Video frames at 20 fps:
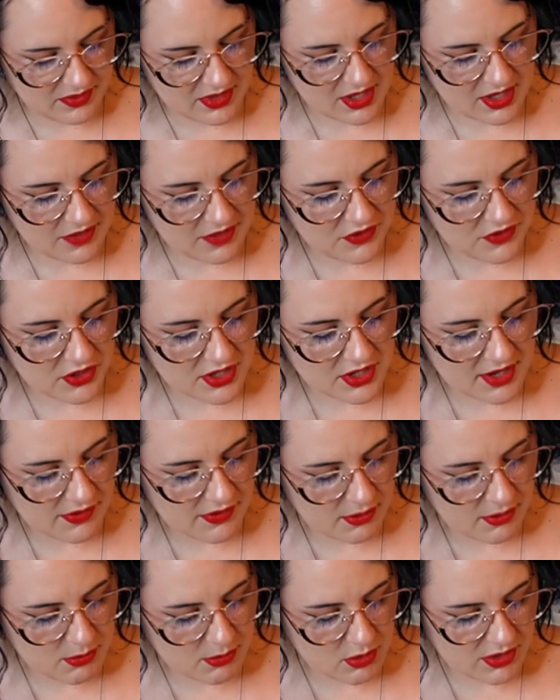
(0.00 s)
if you're
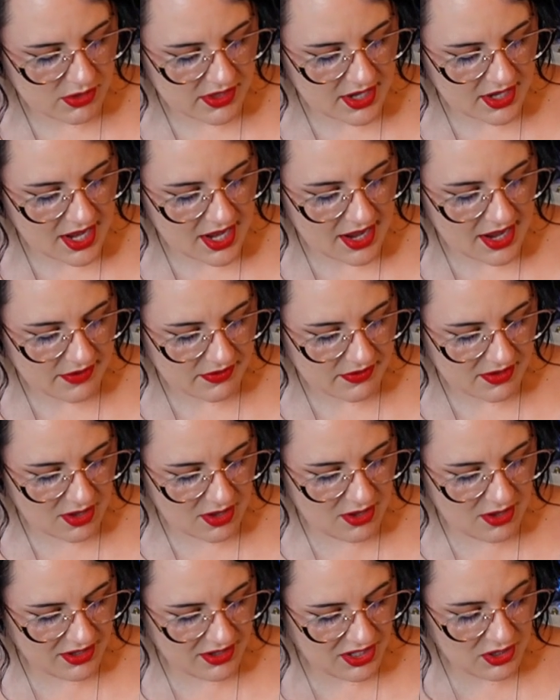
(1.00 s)
never more than half
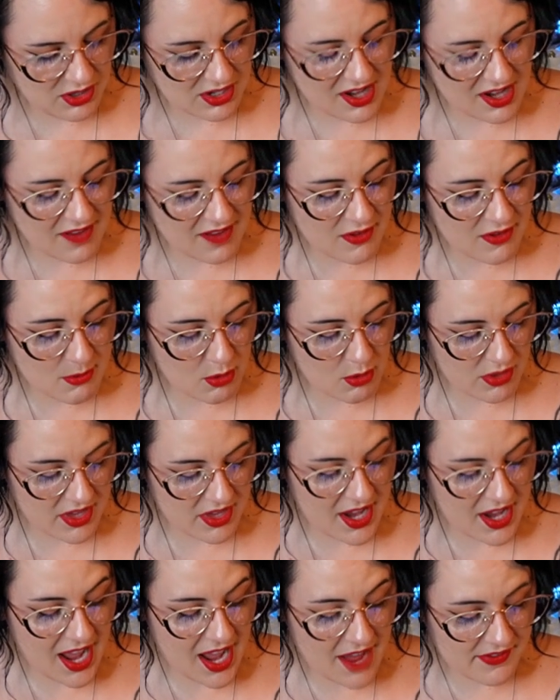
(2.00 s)

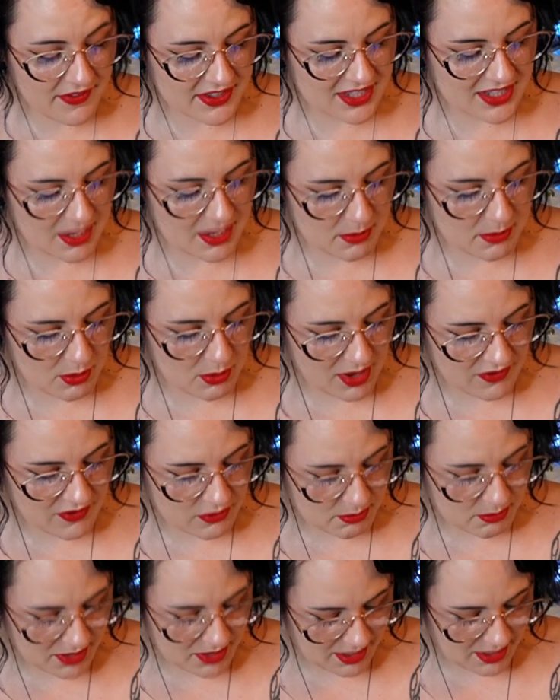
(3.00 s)
a step away
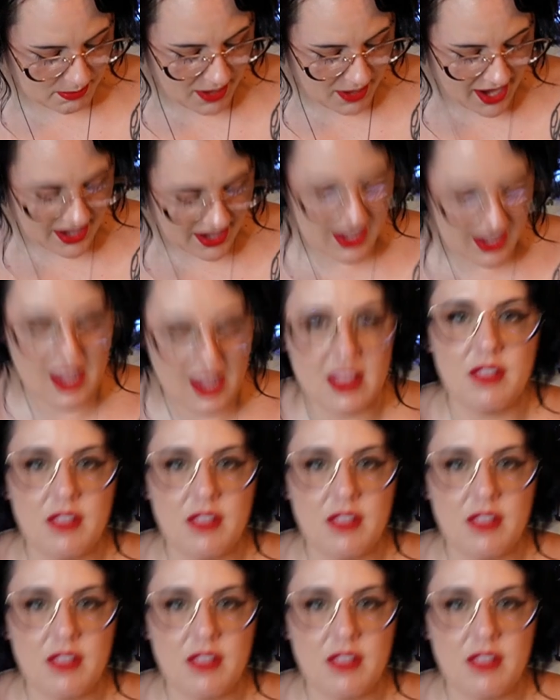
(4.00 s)
from being back in the